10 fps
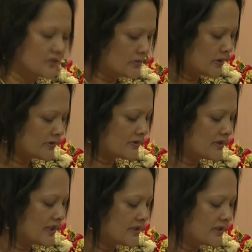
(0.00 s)
to our
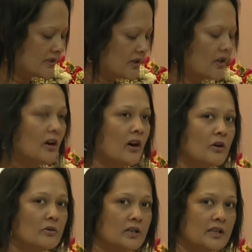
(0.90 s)
society
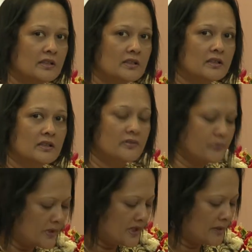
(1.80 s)
only if we